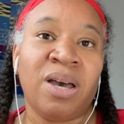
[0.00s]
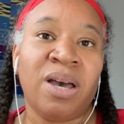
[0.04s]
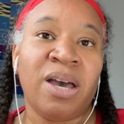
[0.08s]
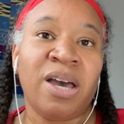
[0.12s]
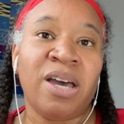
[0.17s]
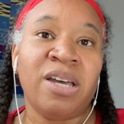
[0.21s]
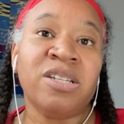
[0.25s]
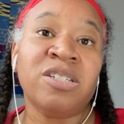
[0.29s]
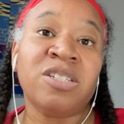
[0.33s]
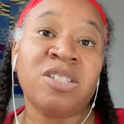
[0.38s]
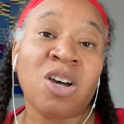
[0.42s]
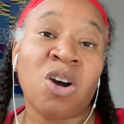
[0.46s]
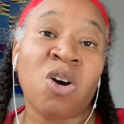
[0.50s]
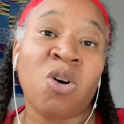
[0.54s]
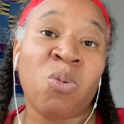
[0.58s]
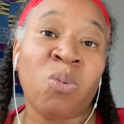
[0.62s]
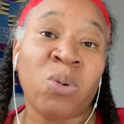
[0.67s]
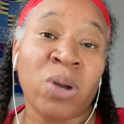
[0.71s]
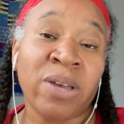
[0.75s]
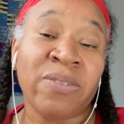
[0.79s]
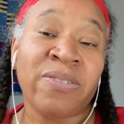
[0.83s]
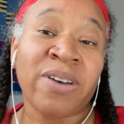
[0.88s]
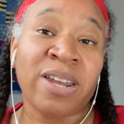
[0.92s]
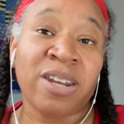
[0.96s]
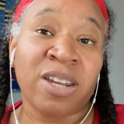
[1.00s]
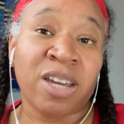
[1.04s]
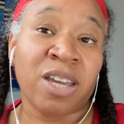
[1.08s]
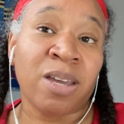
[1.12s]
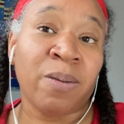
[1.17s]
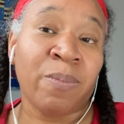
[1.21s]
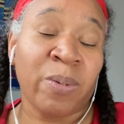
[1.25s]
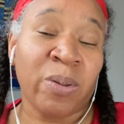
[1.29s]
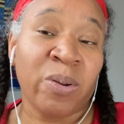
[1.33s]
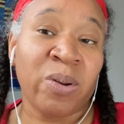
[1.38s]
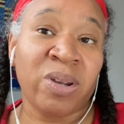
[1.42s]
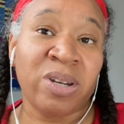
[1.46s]
And so we've had a
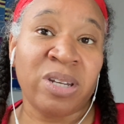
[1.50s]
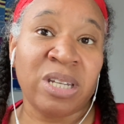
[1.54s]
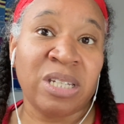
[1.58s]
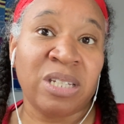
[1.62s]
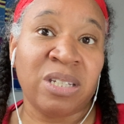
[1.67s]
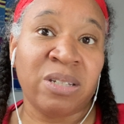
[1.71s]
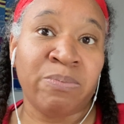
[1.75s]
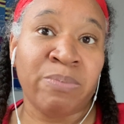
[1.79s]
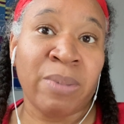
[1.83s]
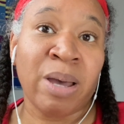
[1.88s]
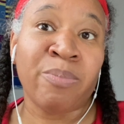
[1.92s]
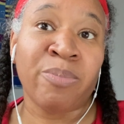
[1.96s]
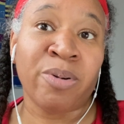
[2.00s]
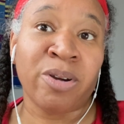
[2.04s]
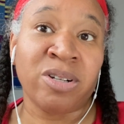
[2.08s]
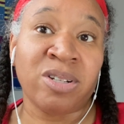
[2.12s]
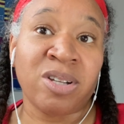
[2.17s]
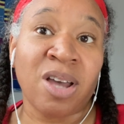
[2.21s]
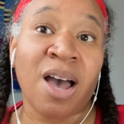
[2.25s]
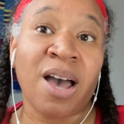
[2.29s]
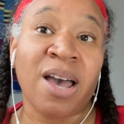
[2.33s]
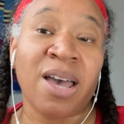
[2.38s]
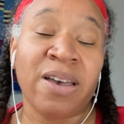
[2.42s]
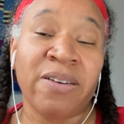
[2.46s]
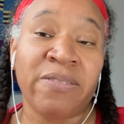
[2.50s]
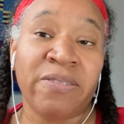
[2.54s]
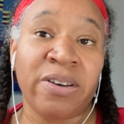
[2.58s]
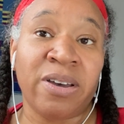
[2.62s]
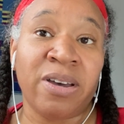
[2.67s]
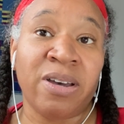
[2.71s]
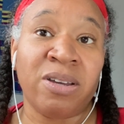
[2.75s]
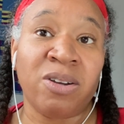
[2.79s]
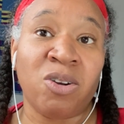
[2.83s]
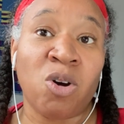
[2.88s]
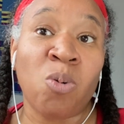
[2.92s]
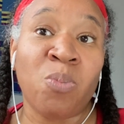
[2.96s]
community member die of
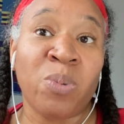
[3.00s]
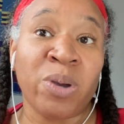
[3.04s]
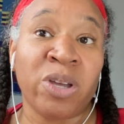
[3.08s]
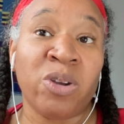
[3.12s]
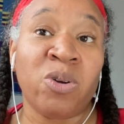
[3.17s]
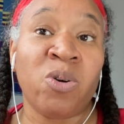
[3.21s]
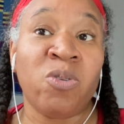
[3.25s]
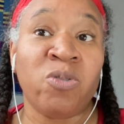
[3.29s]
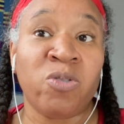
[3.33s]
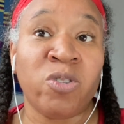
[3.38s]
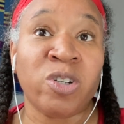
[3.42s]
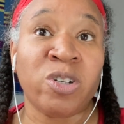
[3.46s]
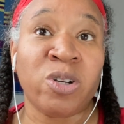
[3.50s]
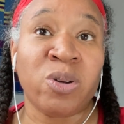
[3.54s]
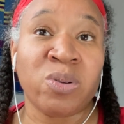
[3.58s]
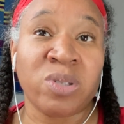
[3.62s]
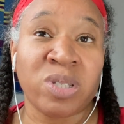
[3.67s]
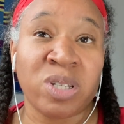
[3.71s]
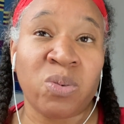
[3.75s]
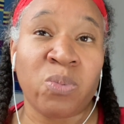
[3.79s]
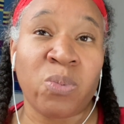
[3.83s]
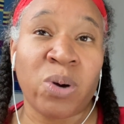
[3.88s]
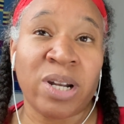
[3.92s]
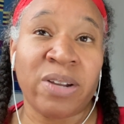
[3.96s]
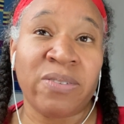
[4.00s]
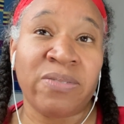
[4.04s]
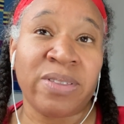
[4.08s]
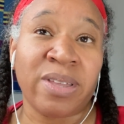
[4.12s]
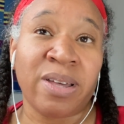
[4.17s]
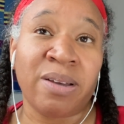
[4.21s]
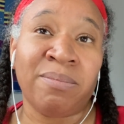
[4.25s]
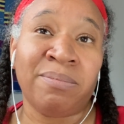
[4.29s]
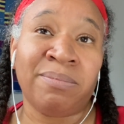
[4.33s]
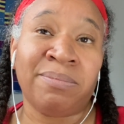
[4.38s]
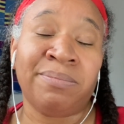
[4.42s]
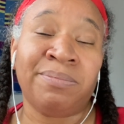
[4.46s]
an opiate overdose in one of
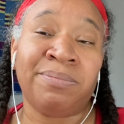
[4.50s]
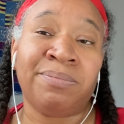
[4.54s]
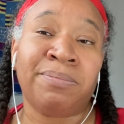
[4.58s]
them.